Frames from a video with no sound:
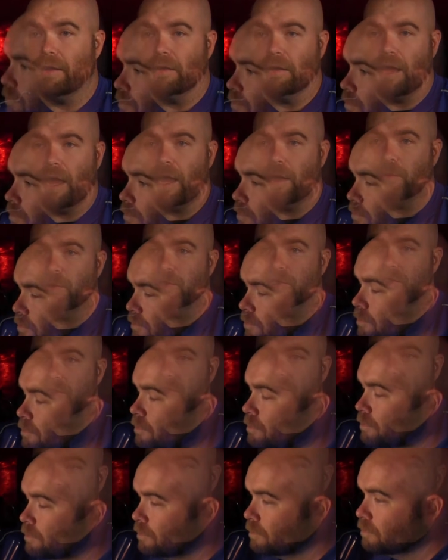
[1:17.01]
I was
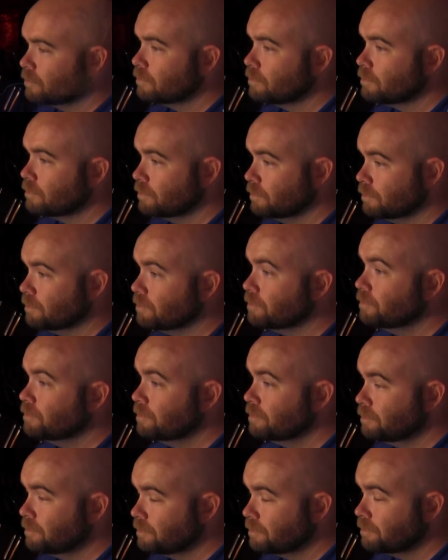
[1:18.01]
just not
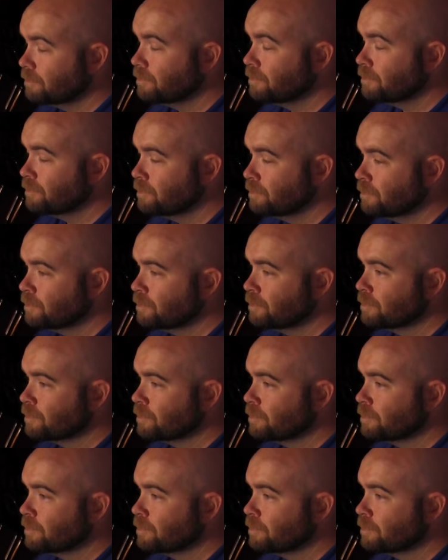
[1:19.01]
a good person.